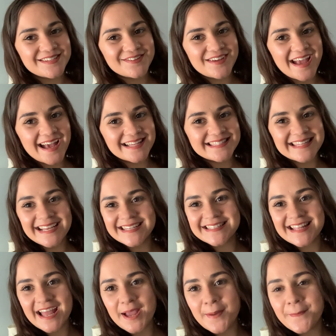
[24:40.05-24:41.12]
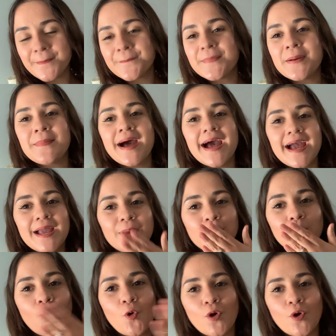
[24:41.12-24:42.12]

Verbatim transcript: you guys next time. Bye bye!